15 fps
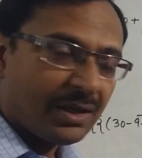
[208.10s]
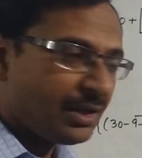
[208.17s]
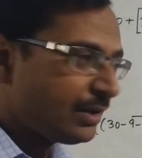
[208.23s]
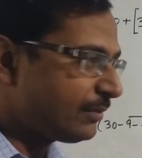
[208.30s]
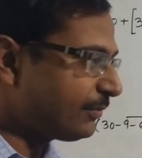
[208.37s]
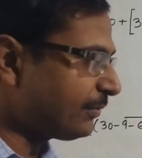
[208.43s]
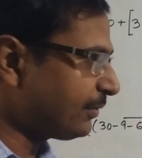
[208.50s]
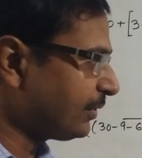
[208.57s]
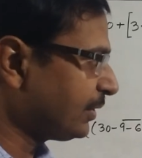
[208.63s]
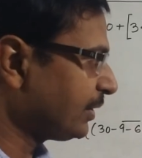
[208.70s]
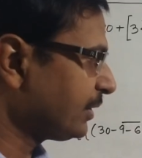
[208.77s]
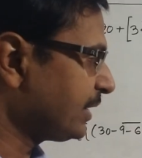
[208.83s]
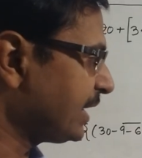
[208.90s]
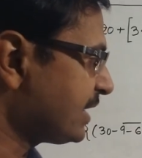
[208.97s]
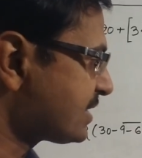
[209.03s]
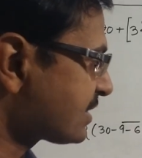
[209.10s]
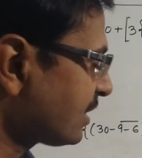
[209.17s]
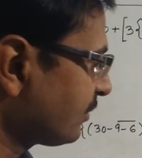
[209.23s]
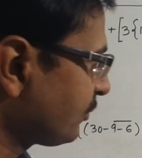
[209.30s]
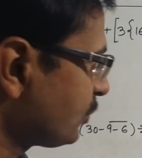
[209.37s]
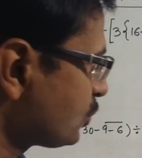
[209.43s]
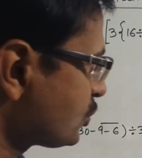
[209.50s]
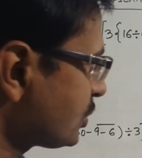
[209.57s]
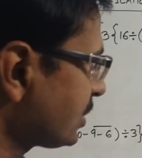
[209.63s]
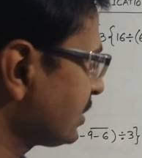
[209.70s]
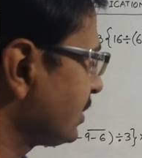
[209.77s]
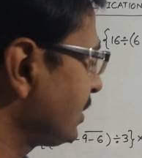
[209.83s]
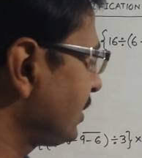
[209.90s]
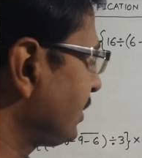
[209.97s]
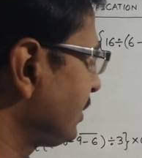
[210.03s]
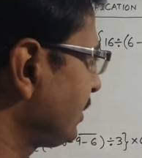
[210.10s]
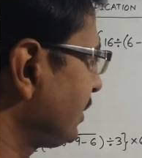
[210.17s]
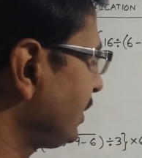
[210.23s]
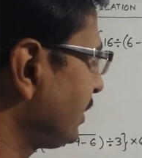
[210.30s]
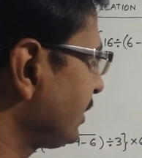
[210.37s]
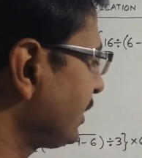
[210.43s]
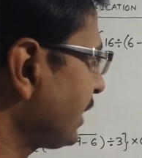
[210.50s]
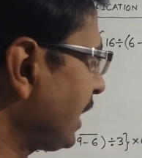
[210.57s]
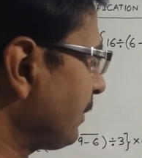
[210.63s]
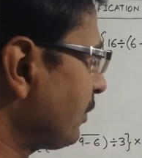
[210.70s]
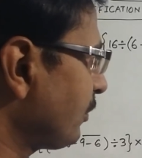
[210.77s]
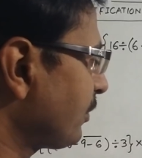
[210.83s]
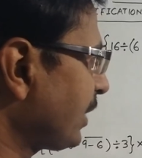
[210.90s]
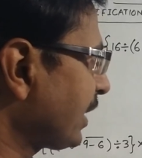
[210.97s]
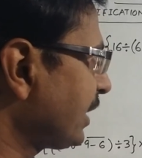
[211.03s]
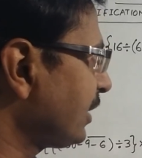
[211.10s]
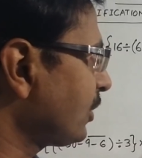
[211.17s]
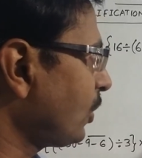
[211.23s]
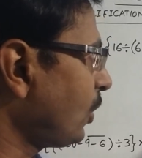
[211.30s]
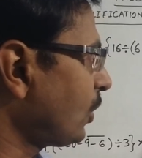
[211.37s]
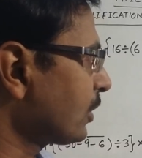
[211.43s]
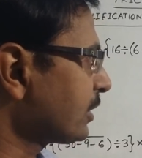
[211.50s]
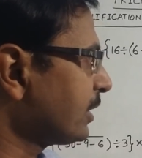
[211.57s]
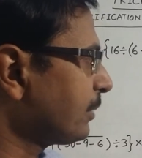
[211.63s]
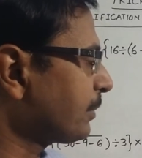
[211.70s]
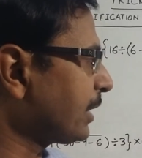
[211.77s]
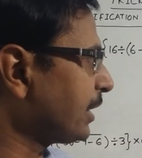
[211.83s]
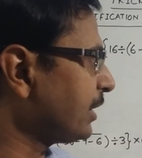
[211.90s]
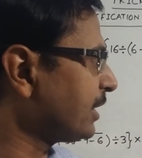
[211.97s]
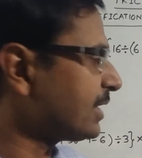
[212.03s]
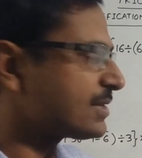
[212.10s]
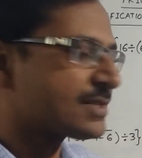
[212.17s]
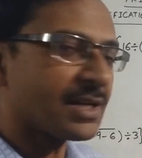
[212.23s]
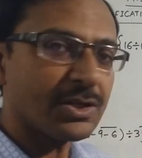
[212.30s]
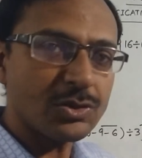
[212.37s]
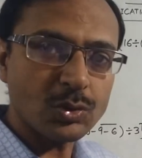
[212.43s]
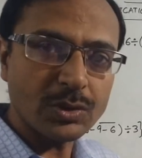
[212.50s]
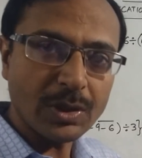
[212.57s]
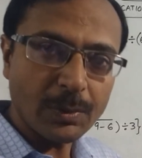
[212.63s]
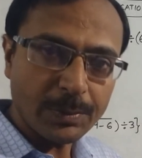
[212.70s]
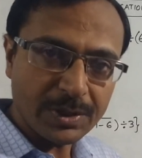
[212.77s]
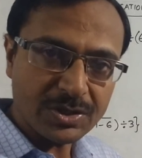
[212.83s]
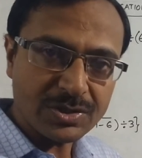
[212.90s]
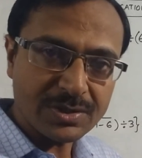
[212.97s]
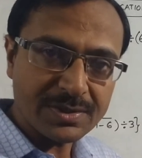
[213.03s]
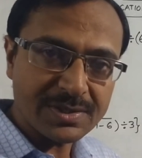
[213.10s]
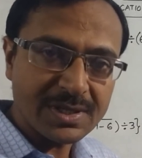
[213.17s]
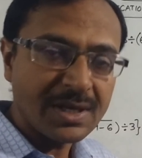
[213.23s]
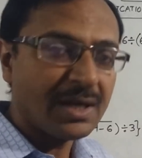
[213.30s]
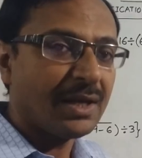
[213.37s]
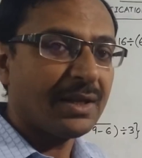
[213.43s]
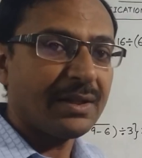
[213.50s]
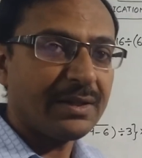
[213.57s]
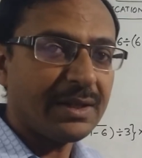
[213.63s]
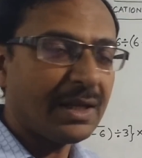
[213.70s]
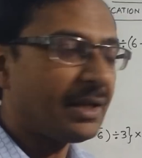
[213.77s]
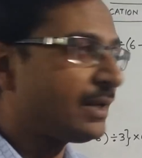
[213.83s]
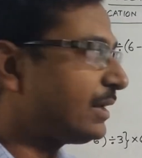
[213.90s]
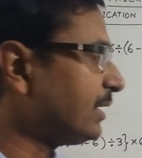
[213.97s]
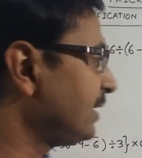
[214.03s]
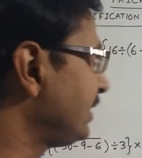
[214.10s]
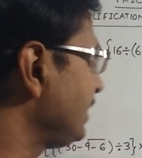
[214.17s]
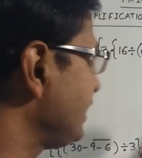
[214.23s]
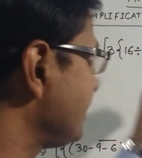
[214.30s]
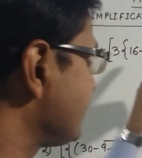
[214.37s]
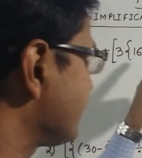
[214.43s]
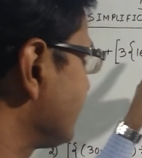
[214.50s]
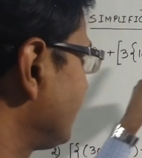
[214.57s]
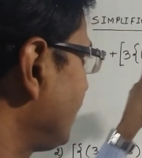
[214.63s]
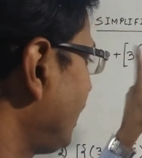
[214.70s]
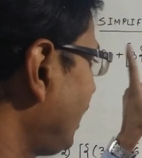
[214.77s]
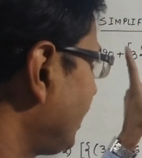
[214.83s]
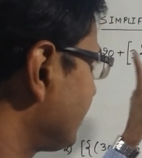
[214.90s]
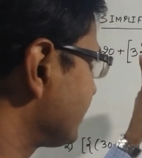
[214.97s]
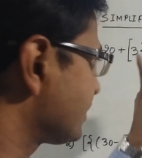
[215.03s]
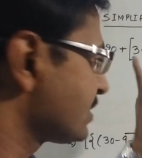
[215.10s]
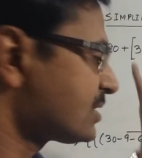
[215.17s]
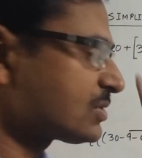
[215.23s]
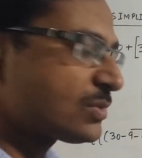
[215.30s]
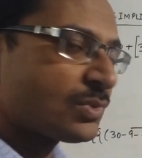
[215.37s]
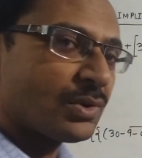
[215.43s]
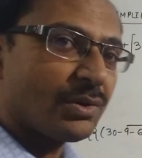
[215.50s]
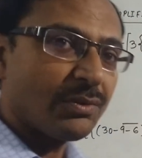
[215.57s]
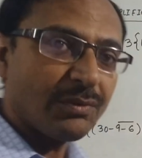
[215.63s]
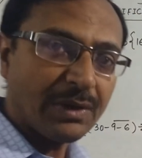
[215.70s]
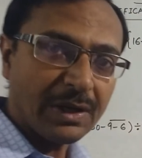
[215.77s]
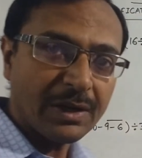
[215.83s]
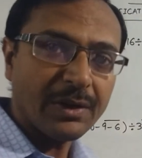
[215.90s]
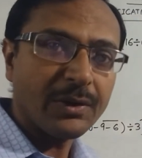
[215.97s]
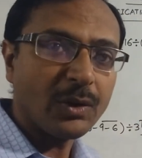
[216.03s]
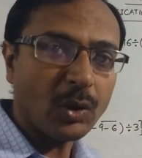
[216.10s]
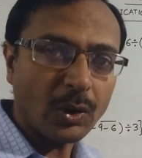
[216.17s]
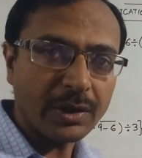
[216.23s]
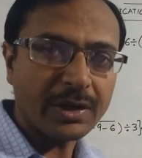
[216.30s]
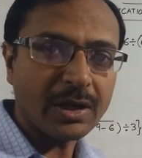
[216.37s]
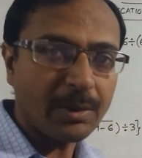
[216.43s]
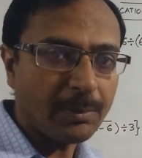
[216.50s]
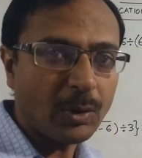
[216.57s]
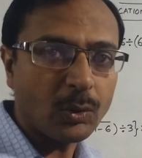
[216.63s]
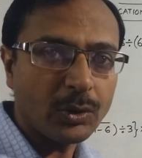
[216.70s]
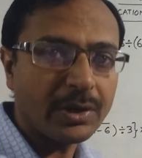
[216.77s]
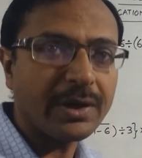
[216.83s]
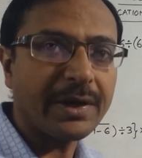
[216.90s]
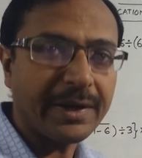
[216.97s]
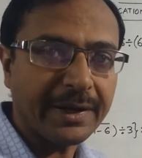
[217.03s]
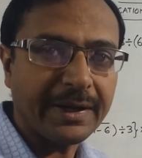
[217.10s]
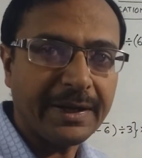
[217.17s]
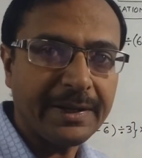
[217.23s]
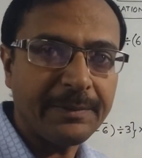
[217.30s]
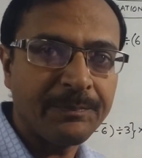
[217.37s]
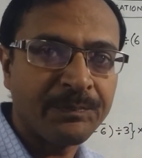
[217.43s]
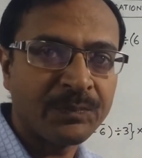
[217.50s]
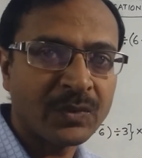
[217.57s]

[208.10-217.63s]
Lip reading: If there is confusion in the type of bracket or the priority assigned to the operations, then these answers will not come out correctly.